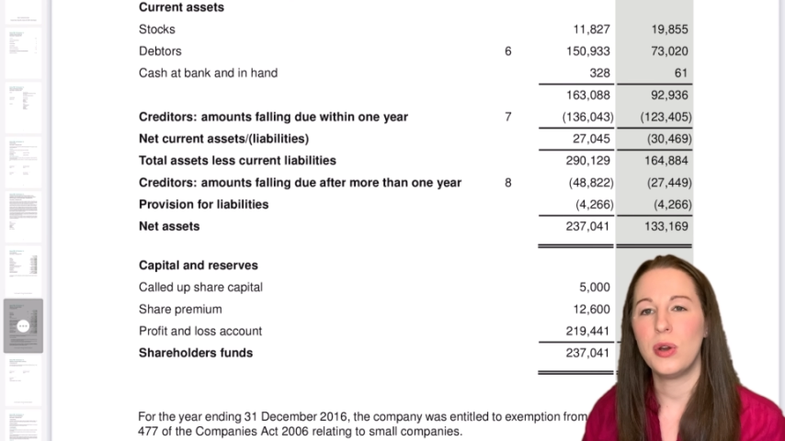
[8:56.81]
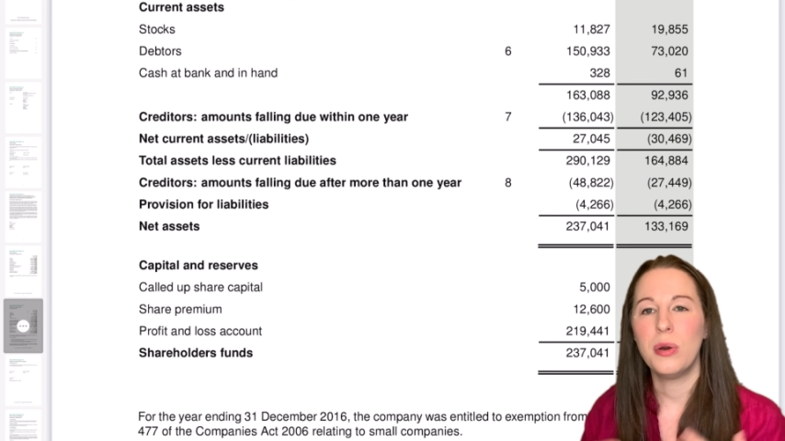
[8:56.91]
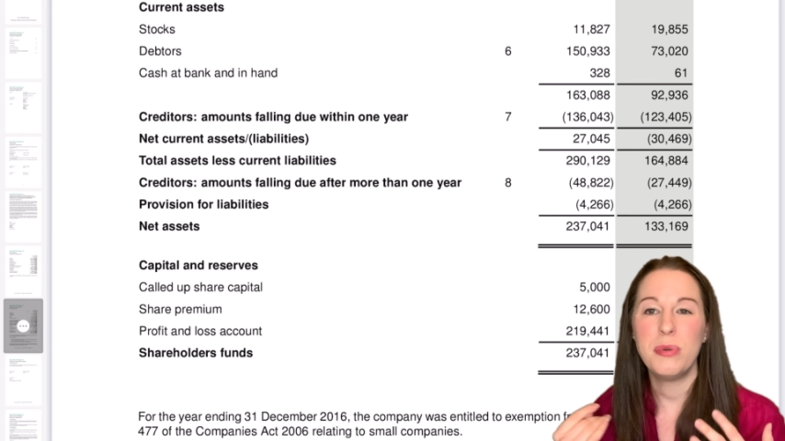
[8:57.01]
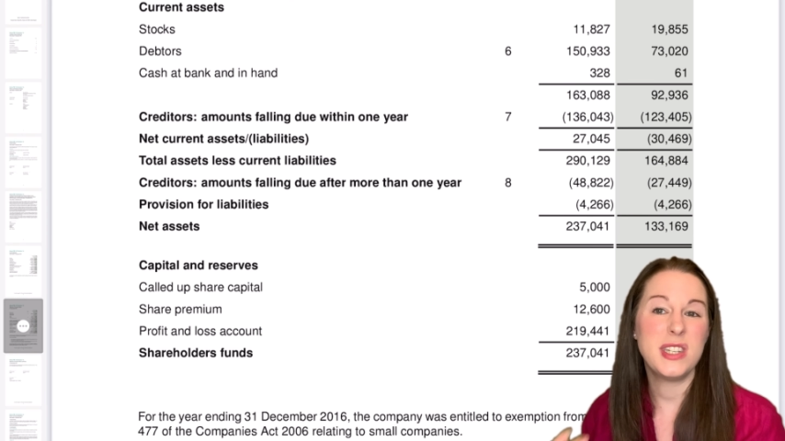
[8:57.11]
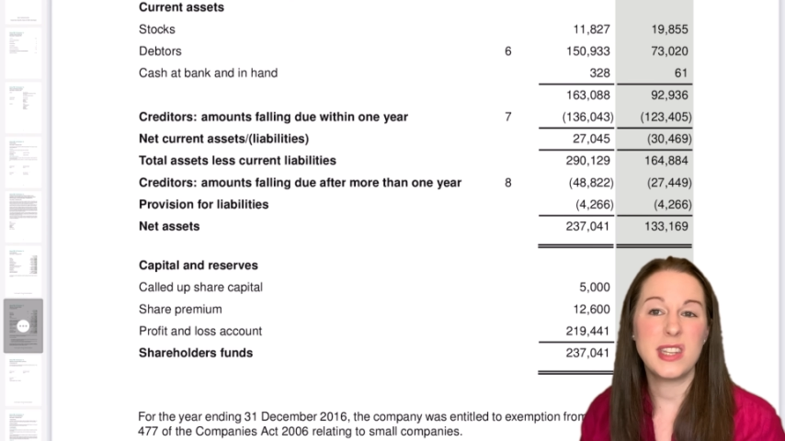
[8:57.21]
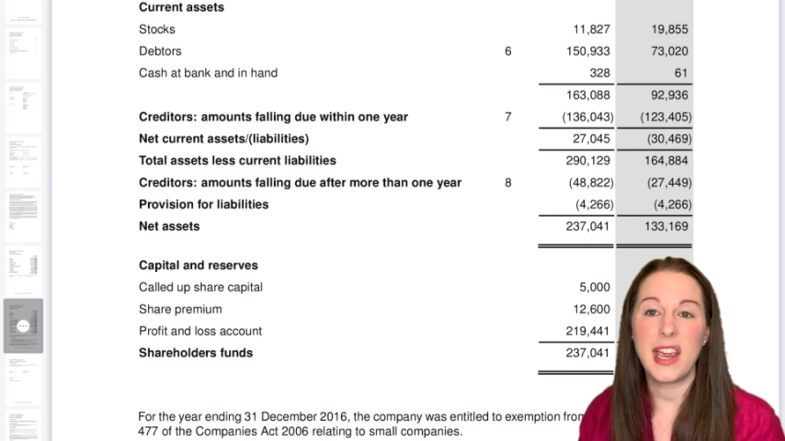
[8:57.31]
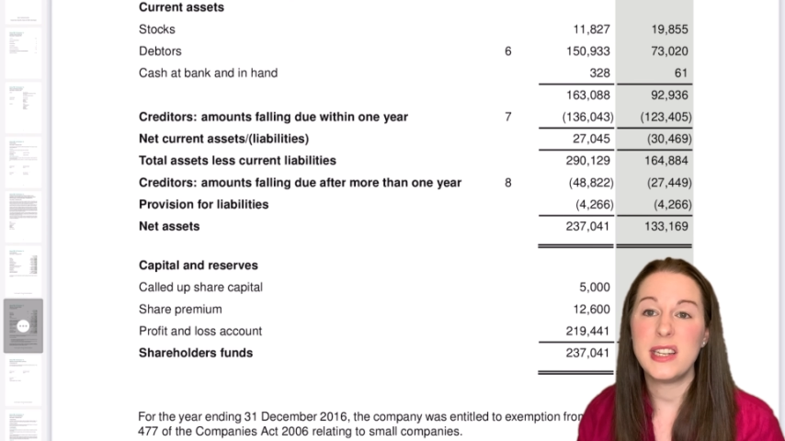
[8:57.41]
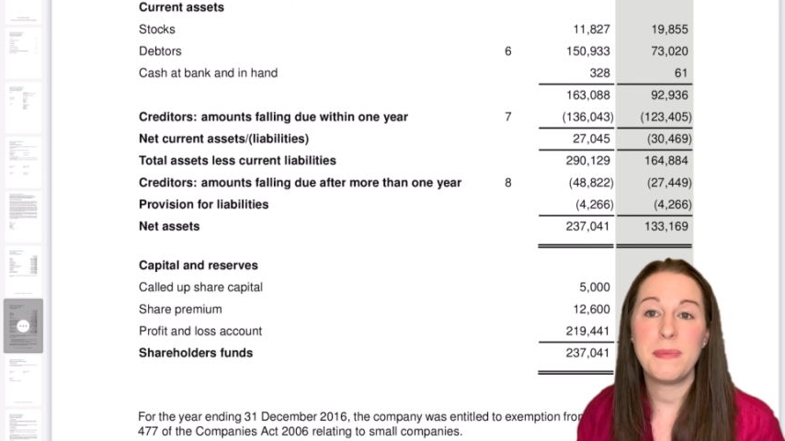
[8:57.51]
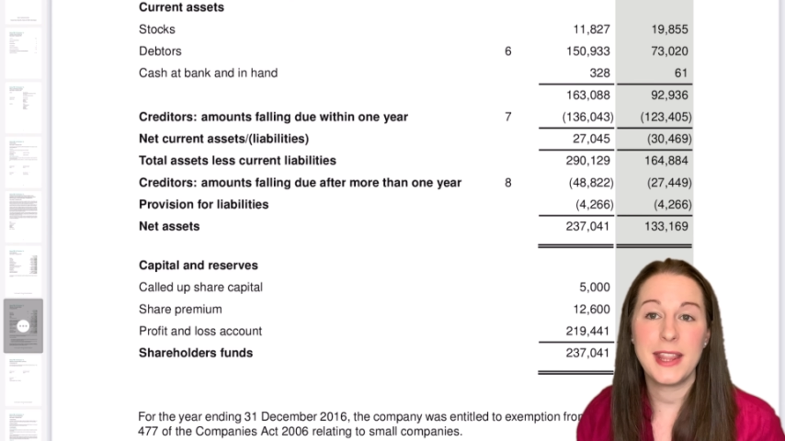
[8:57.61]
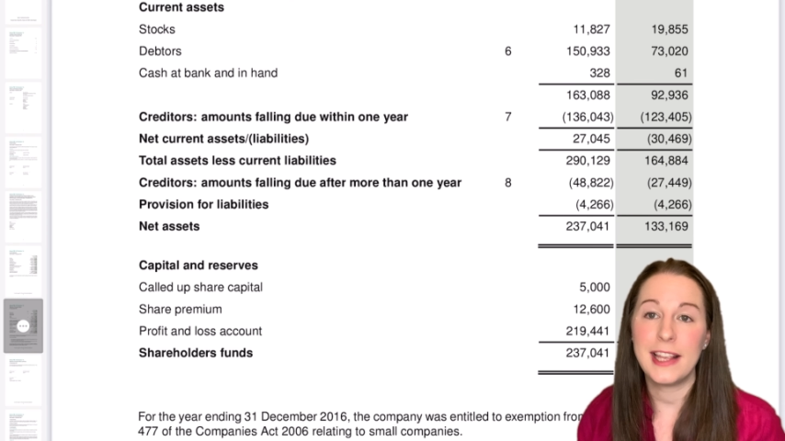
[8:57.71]
which is going
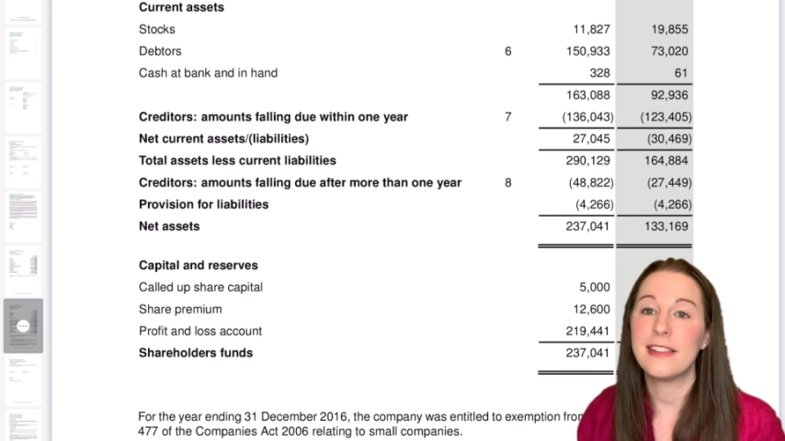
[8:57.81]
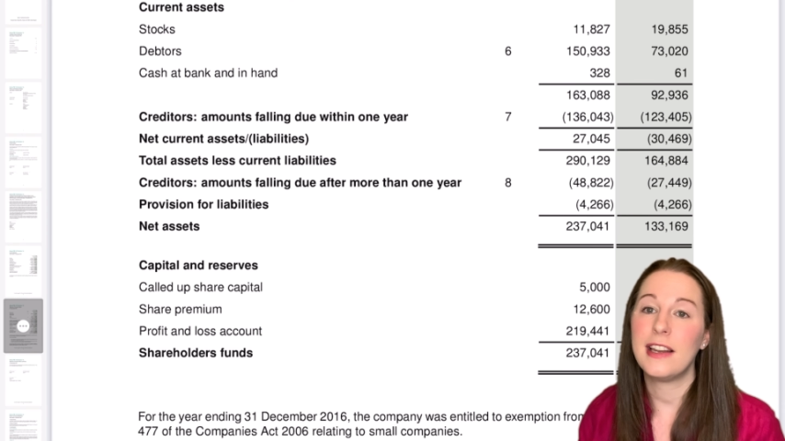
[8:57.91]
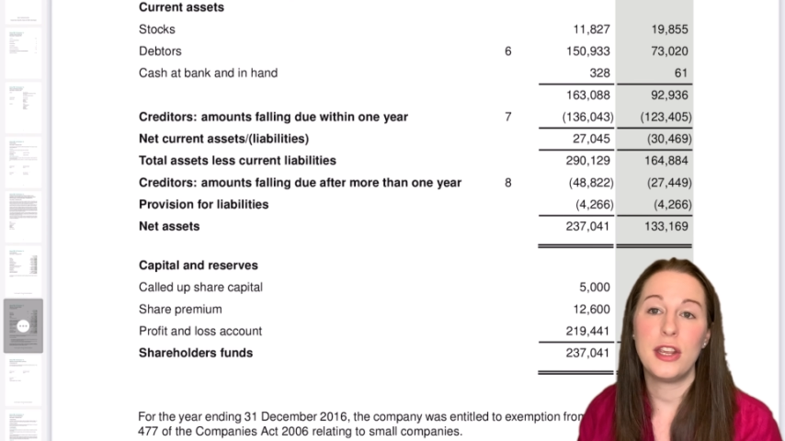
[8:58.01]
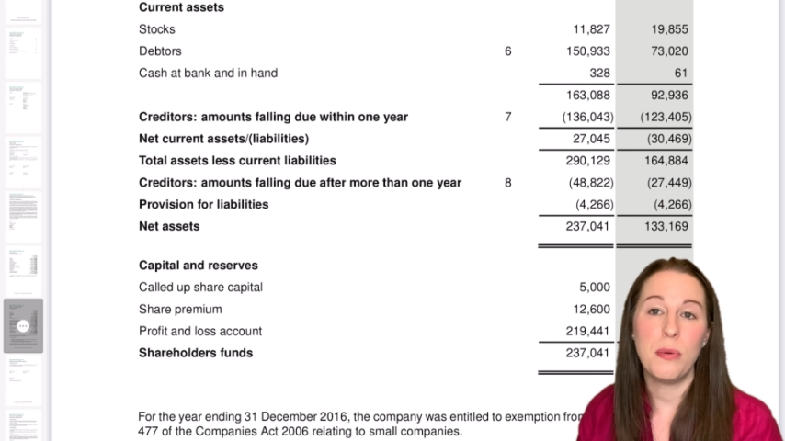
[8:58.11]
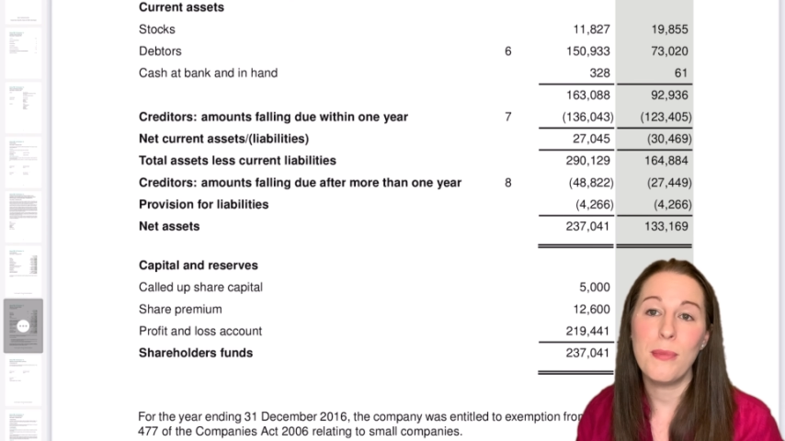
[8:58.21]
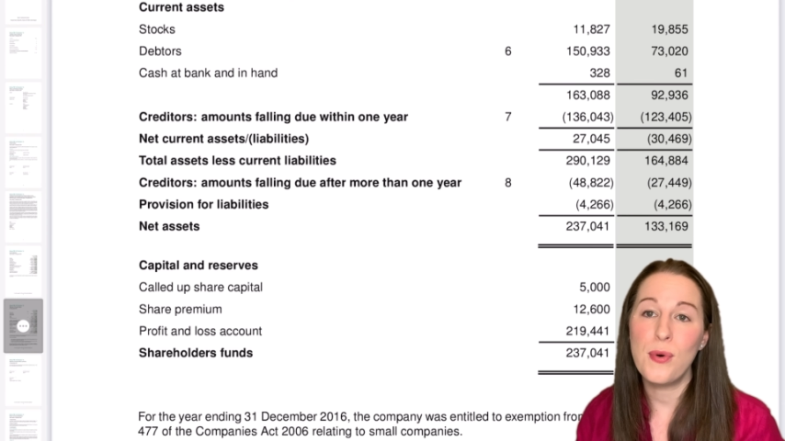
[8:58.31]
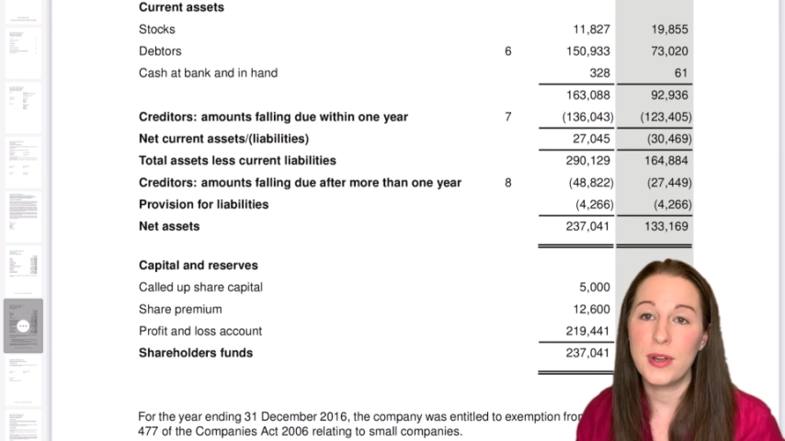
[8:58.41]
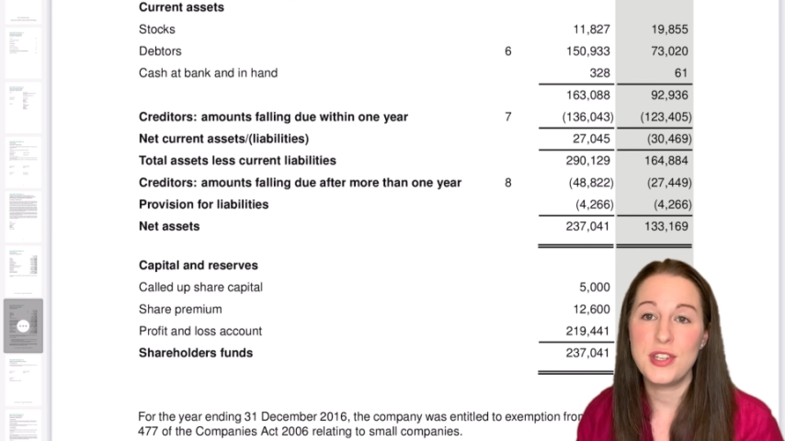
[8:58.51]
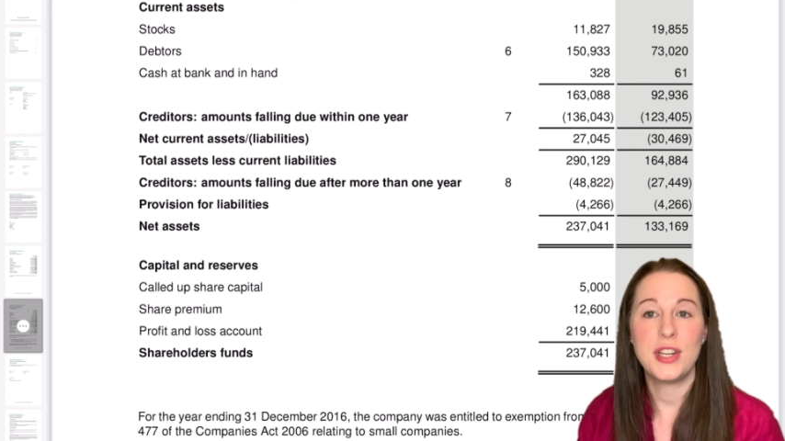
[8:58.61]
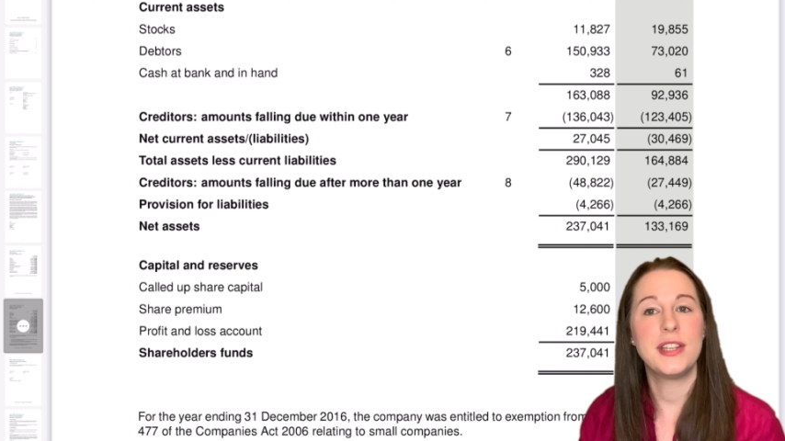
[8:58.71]
to be things like your
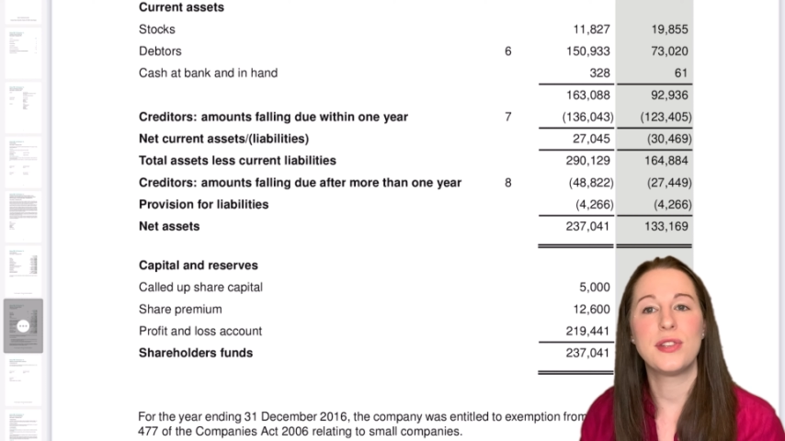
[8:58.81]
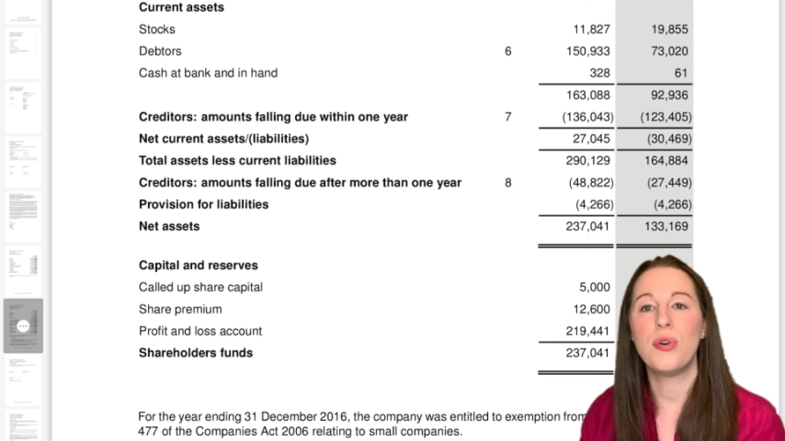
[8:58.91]
mortgages